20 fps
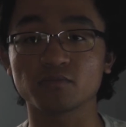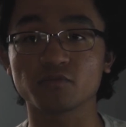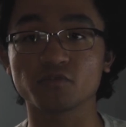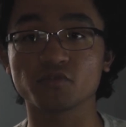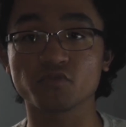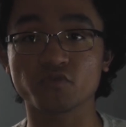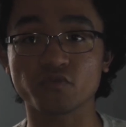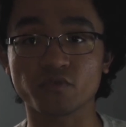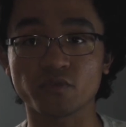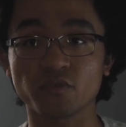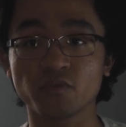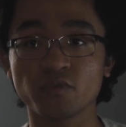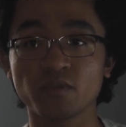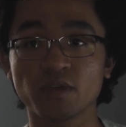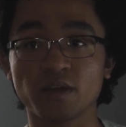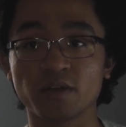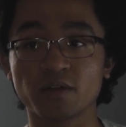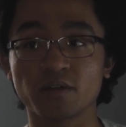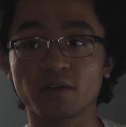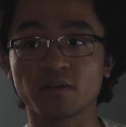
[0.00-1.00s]
true,
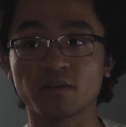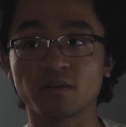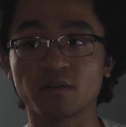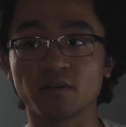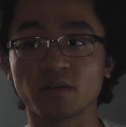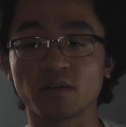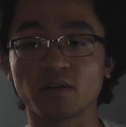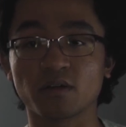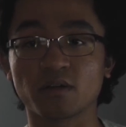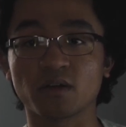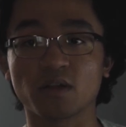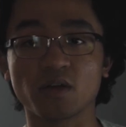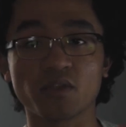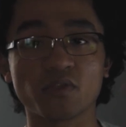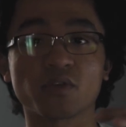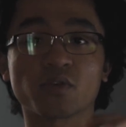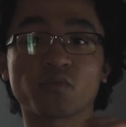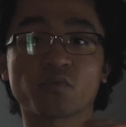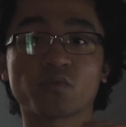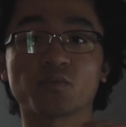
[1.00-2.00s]
that are
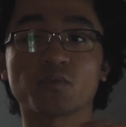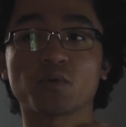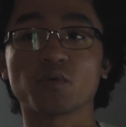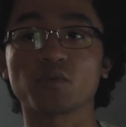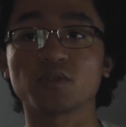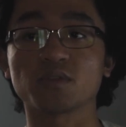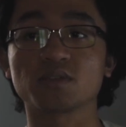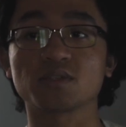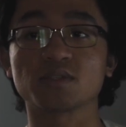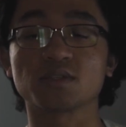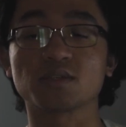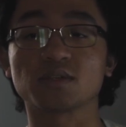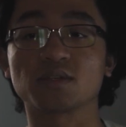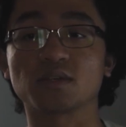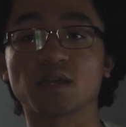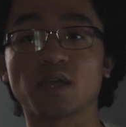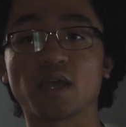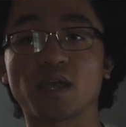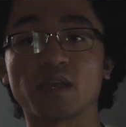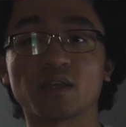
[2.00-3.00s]
nothing remotely
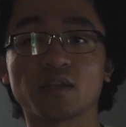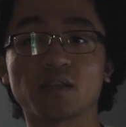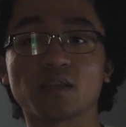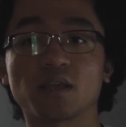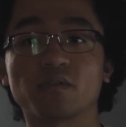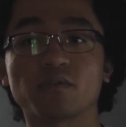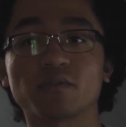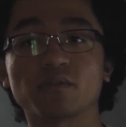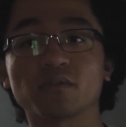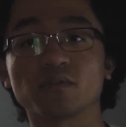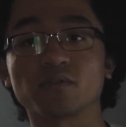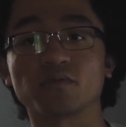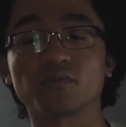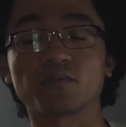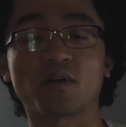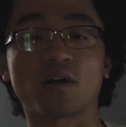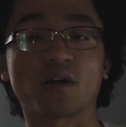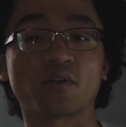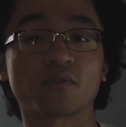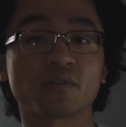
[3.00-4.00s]
to any level of
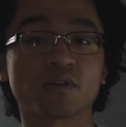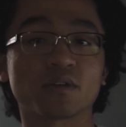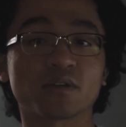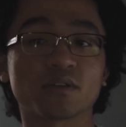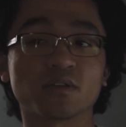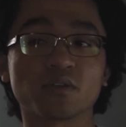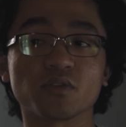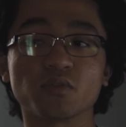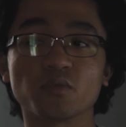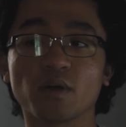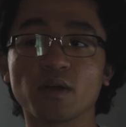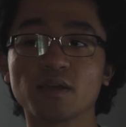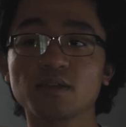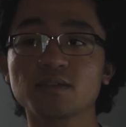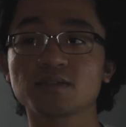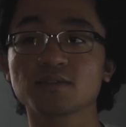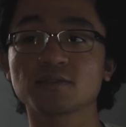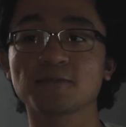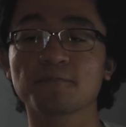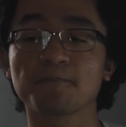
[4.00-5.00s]
poverty in the
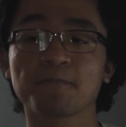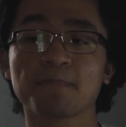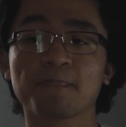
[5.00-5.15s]
US.